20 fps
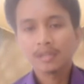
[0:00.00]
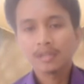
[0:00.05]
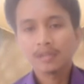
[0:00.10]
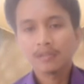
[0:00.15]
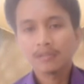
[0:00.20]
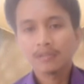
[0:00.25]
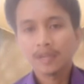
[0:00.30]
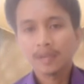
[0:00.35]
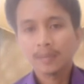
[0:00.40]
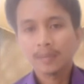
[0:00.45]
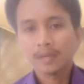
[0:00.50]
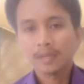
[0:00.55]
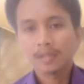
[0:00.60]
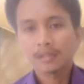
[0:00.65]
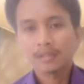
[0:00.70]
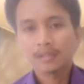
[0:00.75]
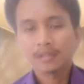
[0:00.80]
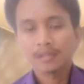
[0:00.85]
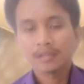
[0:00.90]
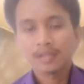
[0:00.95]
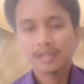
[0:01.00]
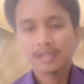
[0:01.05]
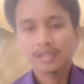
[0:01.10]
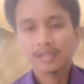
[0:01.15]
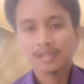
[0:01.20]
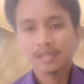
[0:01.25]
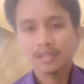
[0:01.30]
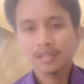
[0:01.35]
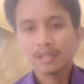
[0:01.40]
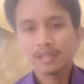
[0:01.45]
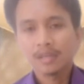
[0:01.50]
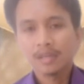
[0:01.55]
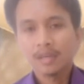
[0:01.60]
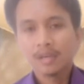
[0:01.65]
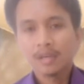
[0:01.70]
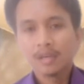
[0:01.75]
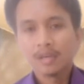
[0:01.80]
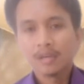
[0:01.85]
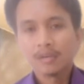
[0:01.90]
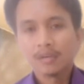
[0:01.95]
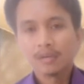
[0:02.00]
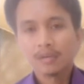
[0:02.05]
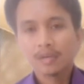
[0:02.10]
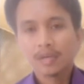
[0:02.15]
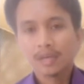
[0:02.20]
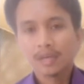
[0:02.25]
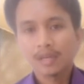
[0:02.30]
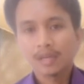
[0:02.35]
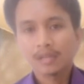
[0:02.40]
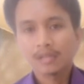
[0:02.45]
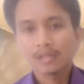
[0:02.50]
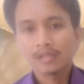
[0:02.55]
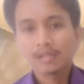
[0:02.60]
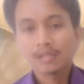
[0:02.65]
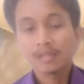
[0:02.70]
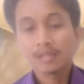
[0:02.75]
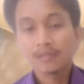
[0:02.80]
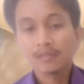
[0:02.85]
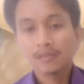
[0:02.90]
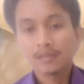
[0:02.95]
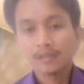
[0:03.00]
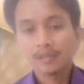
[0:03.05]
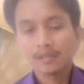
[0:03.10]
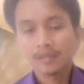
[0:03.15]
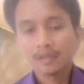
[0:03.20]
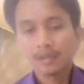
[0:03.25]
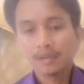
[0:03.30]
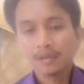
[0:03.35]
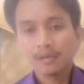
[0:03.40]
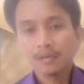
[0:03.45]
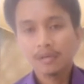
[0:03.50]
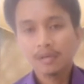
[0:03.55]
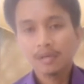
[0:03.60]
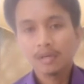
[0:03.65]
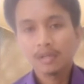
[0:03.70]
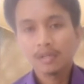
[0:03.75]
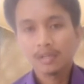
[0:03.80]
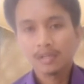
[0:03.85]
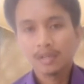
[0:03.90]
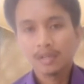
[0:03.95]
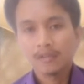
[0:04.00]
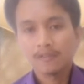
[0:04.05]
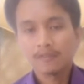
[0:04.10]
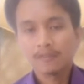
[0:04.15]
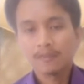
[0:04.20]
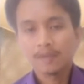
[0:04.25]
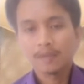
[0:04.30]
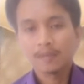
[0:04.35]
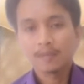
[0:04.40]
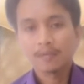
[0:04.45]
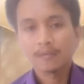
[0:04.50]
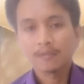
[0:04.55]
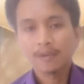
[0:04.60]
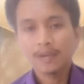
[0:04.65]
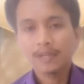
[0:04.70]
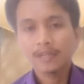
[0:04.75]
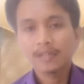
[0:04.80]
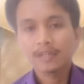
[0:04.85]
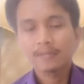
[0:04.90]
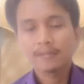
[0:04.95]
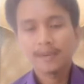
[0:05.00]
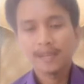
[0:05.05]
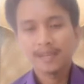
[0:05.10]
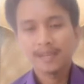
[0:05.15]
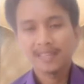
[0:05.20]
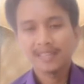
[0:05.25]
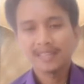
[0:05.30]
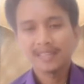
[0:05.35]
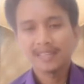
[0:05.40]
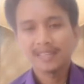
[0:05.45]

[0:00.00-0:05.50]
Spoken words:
of the penetrant testing, you can see the video that has been provided by us.